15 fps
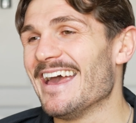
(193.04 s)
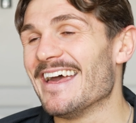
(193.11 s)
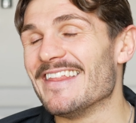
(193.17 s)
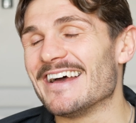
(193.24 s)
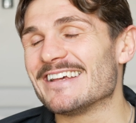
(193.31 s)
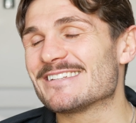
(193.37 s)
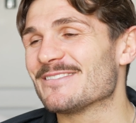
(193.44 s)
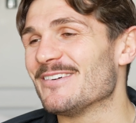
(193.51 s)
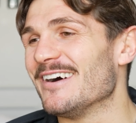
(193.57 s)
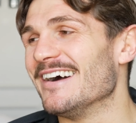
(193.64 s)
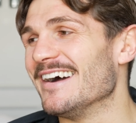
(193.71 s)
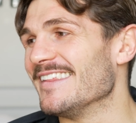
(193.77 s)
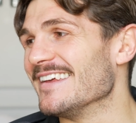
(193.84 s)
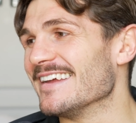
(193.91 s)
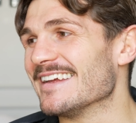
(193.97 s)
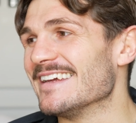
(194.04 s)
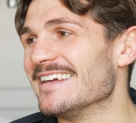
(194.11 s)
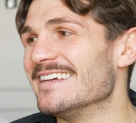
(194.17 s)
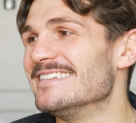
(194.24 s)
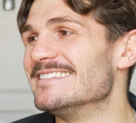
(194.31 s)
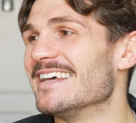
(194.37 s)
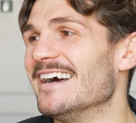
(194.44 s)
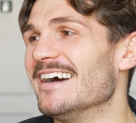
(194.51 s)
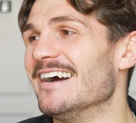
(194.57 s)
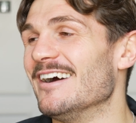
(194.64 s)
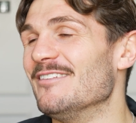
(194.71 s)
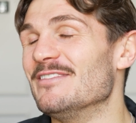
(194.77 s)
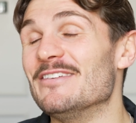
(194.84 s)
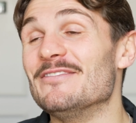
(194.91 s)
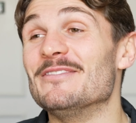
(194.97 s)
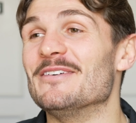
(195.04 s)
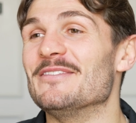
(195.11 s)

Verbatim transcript: That's why I think he's. Uh, I'm living